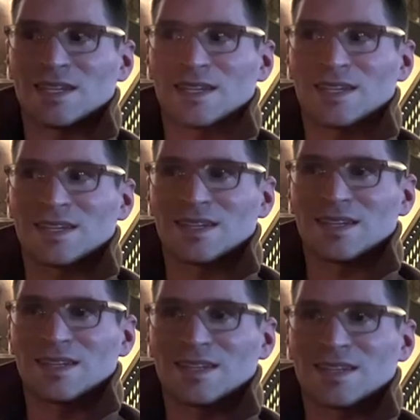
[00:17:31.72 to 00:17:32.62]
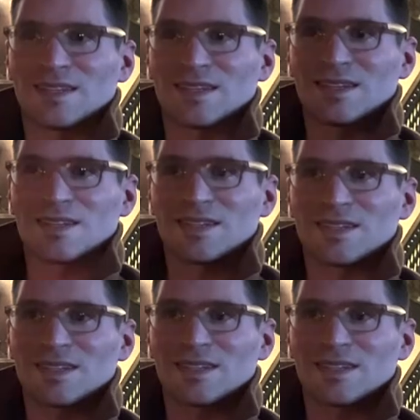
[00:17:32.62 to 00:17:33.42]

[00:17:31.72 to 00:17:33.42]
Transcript: (silence)